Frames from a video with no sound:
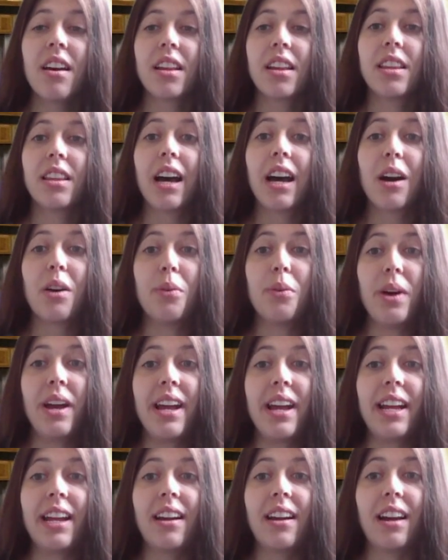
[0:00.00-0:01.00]
that
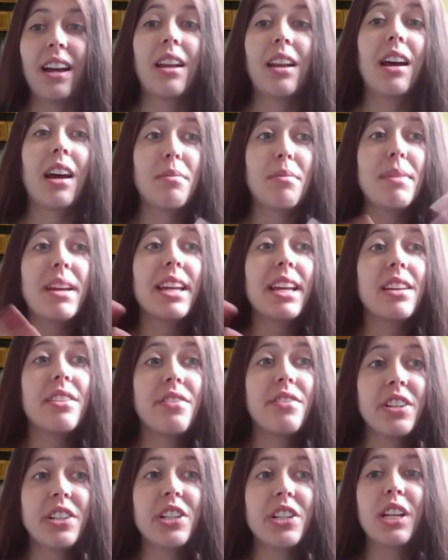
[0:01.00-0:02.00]
way and, and make it
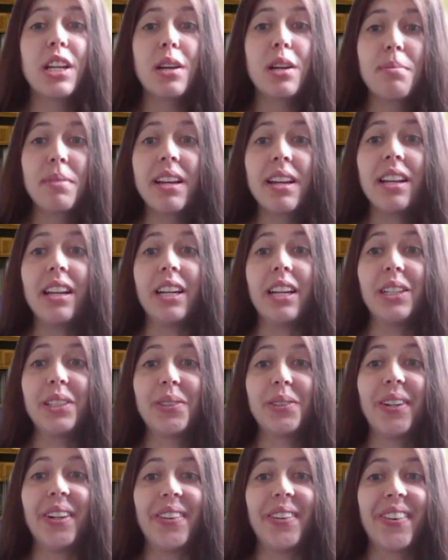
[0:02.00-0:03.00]
visually appealing as
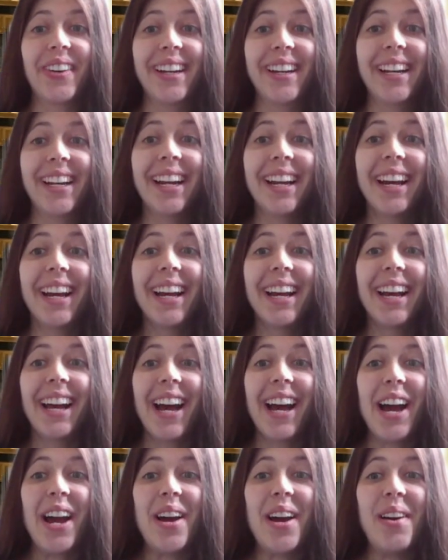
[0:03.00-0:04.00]
well right
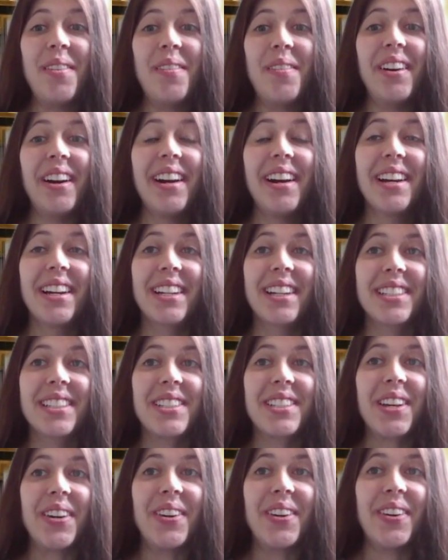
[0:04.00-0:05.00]
um
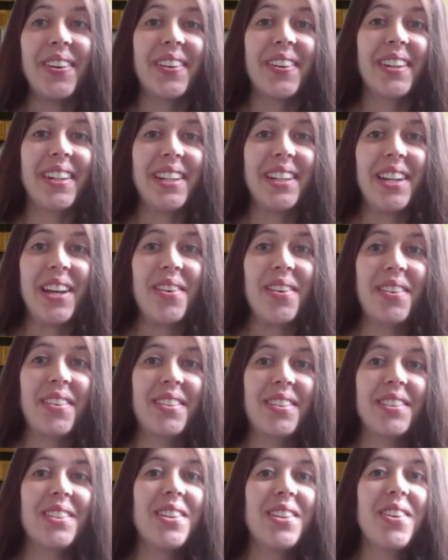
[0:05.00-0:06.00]
so you know
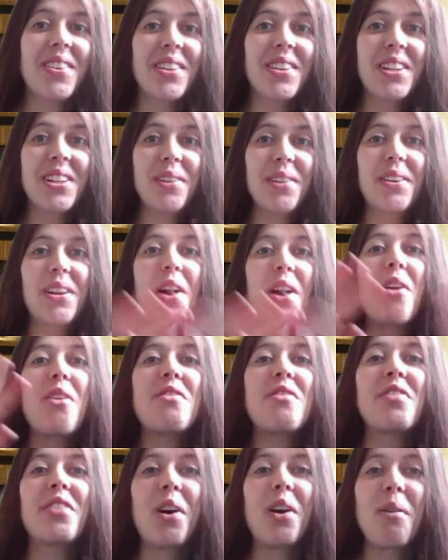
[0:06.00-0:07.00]
not, you don't want to
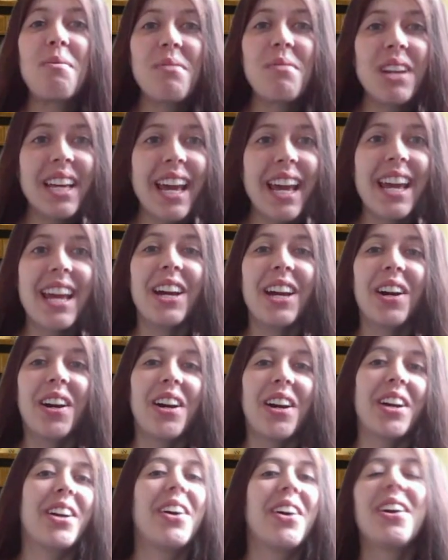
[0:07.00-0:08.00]
overcomplicate
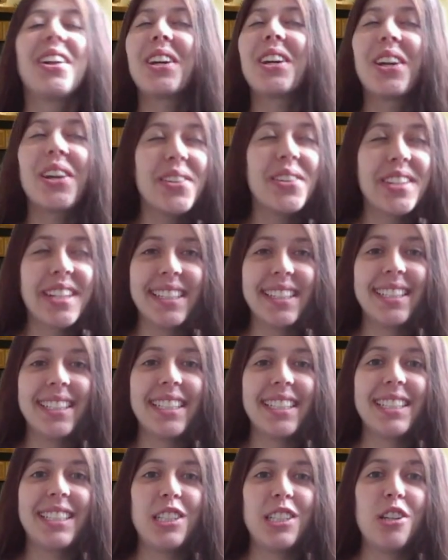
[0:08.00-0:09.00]
a color coding
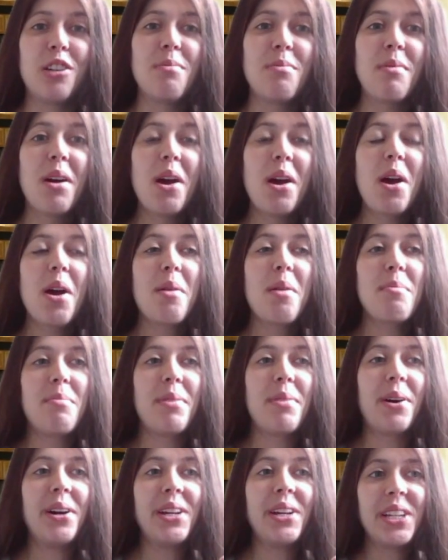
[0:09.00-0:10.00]
system
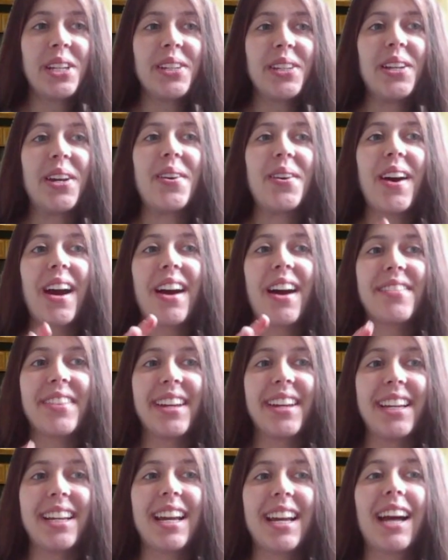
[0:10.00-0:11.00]
but you know
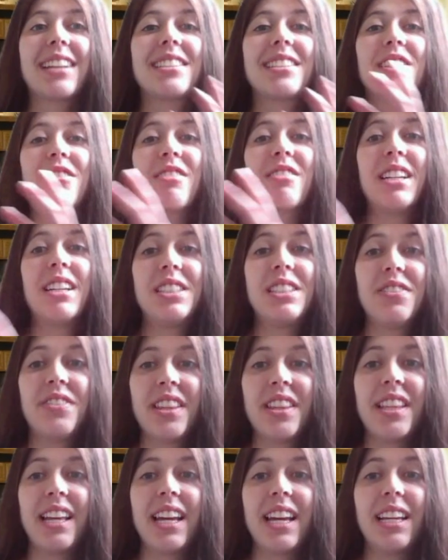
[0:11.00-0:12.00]
having categories for
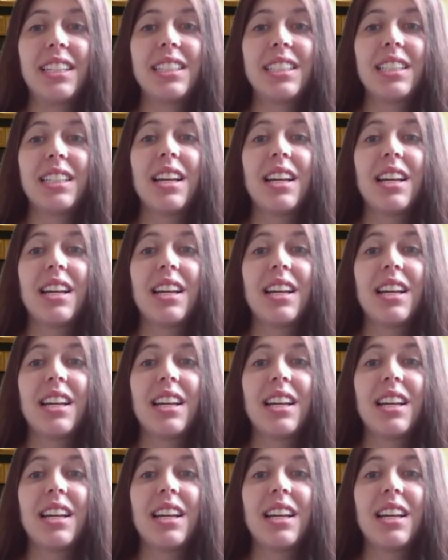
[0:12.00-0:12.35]
things